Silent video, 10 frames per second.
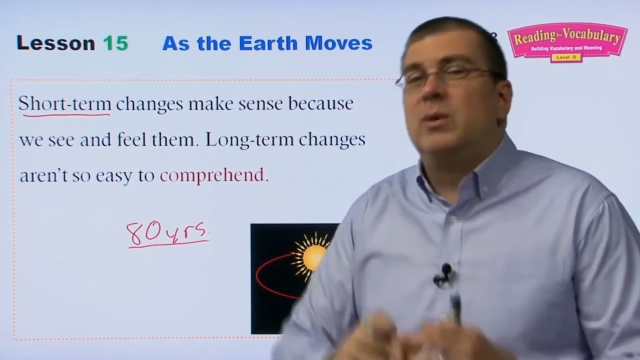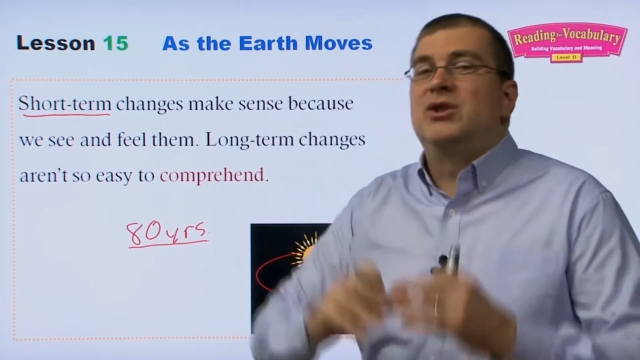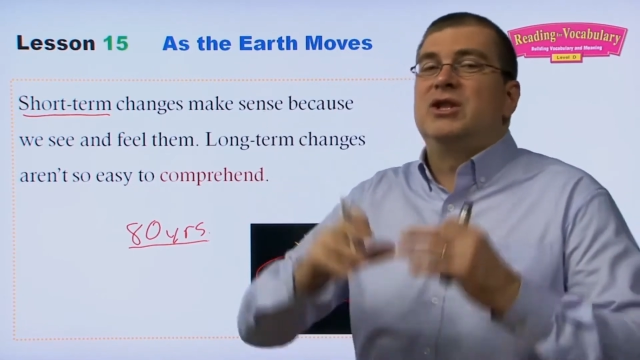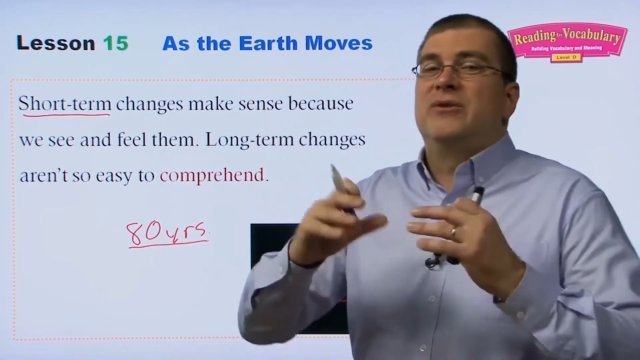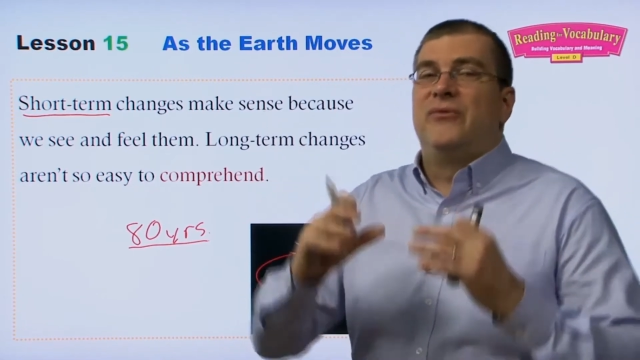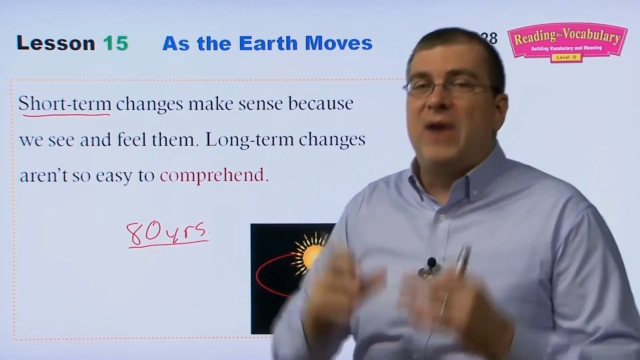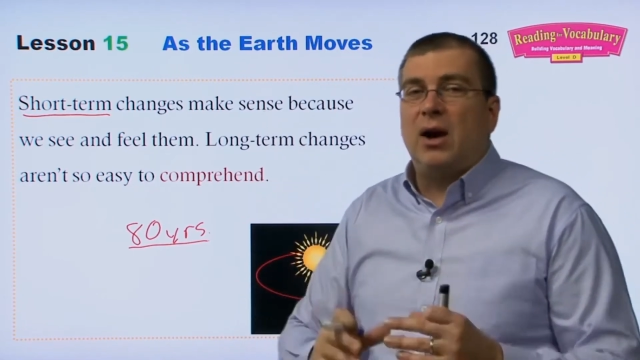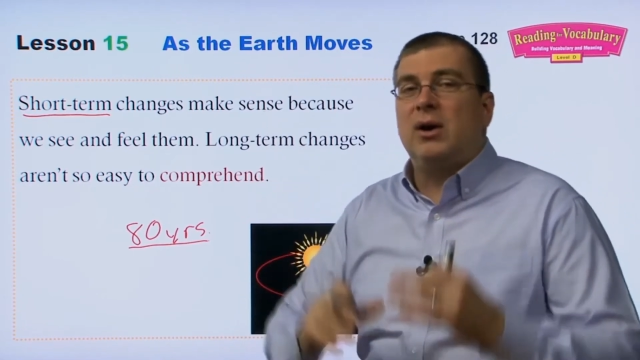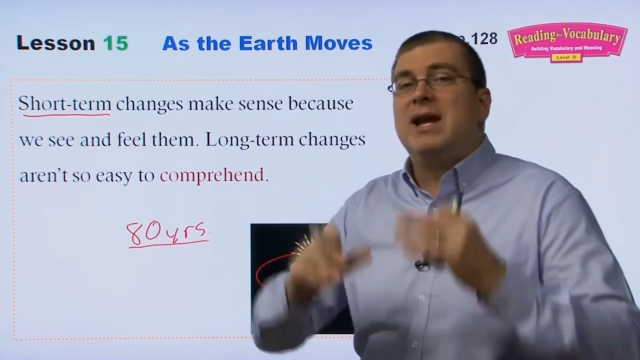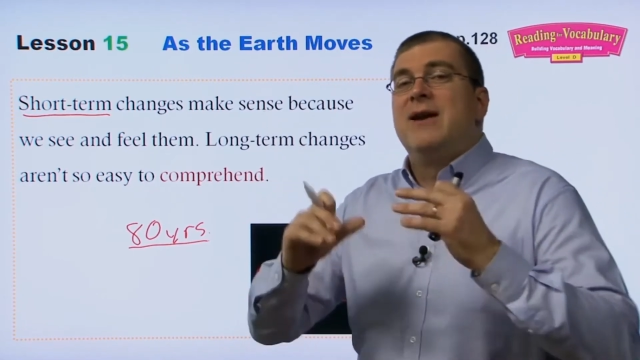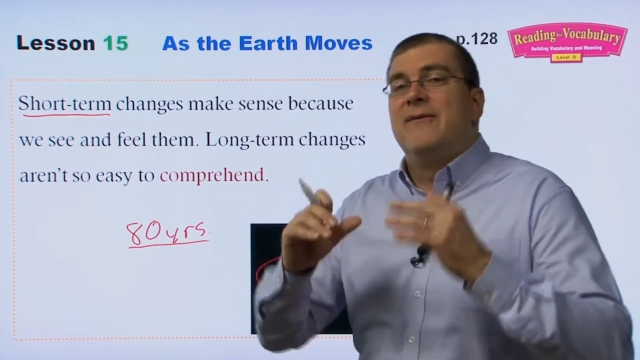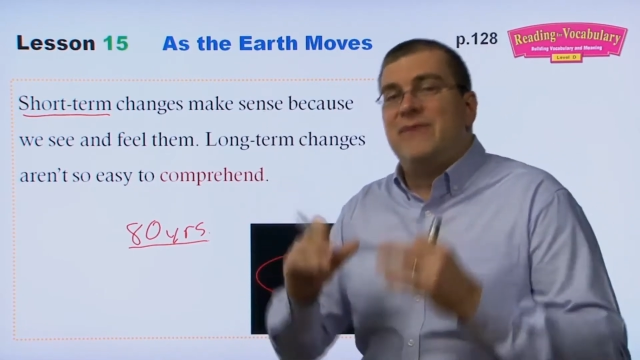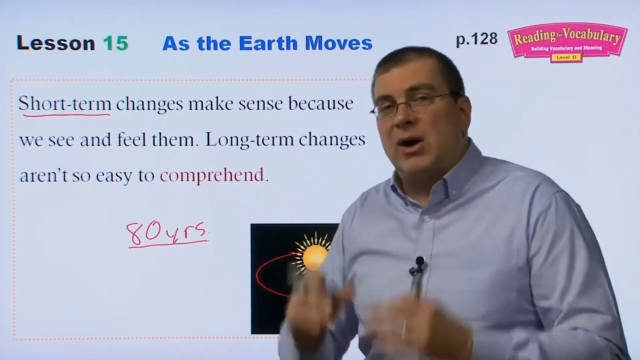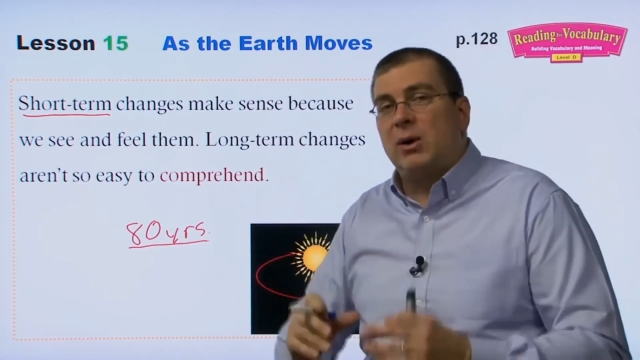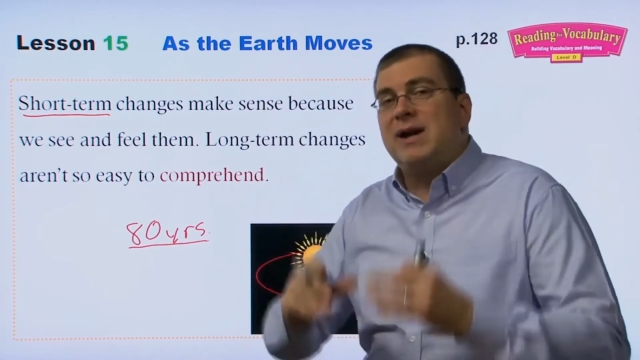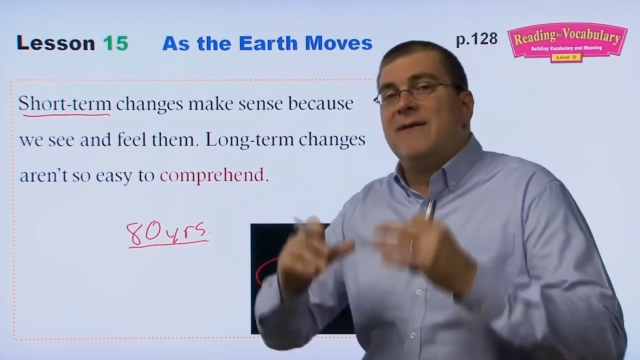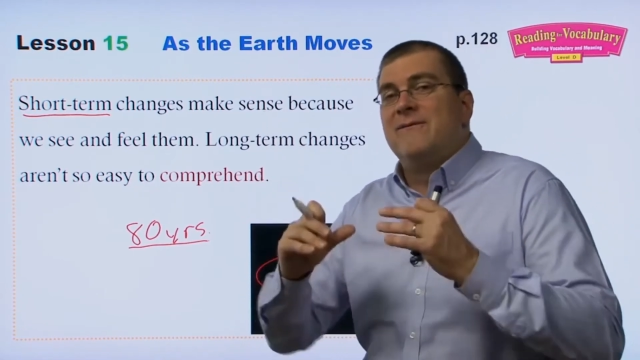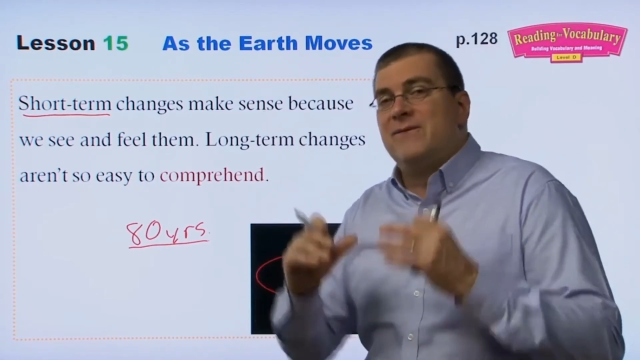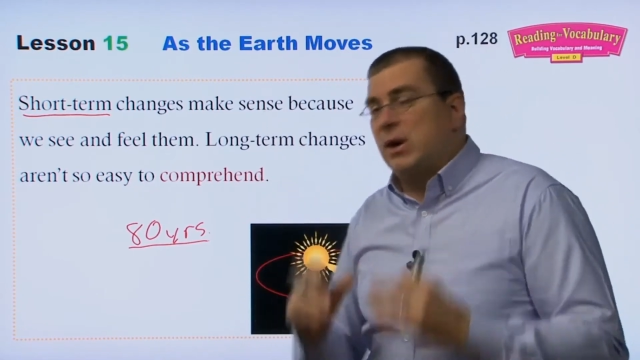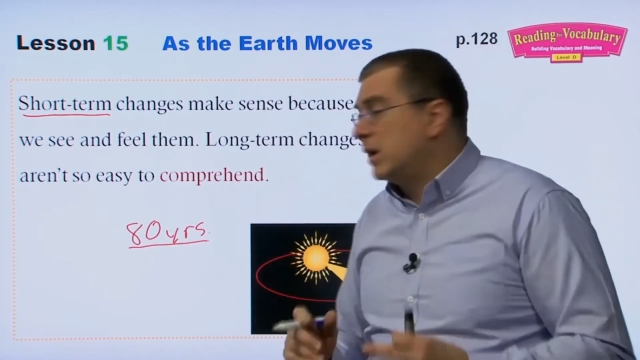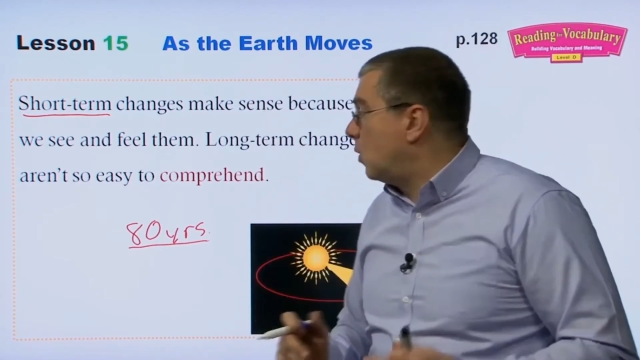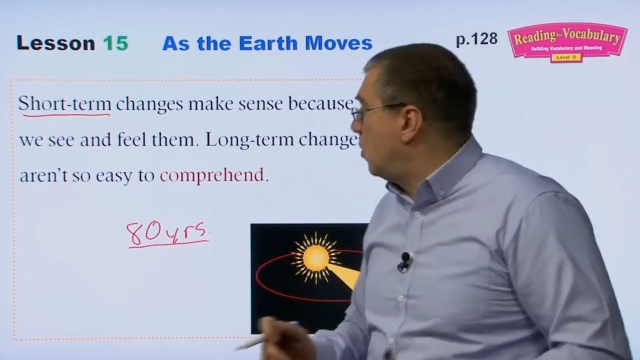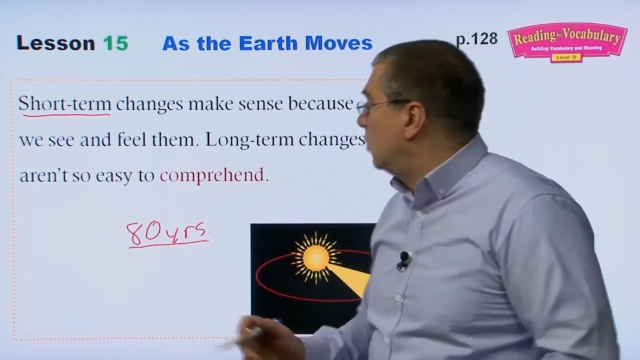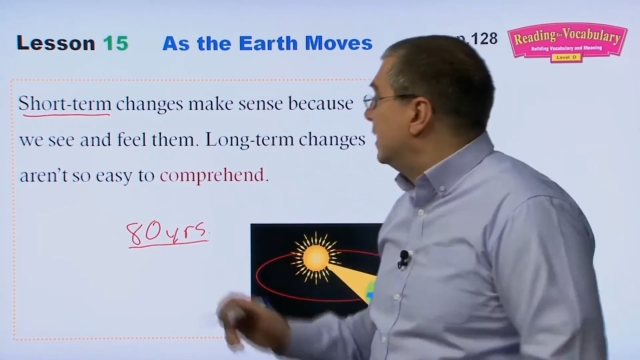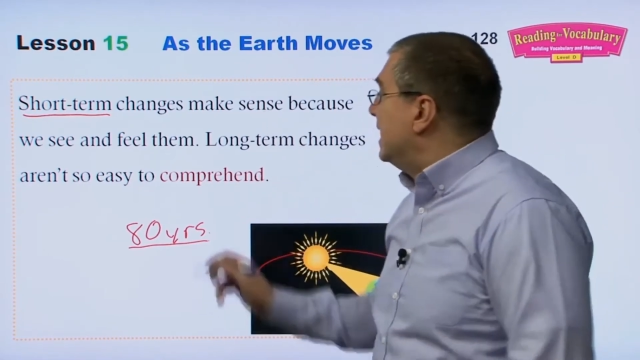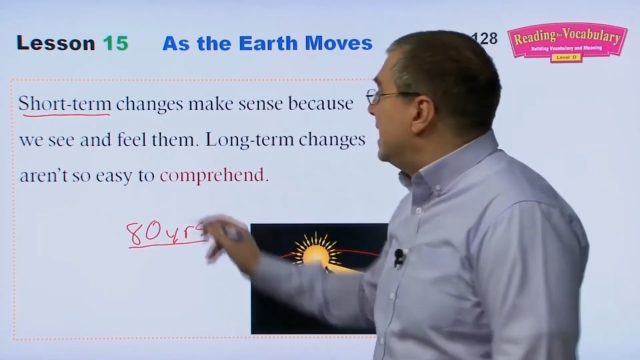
which is very, very, very old.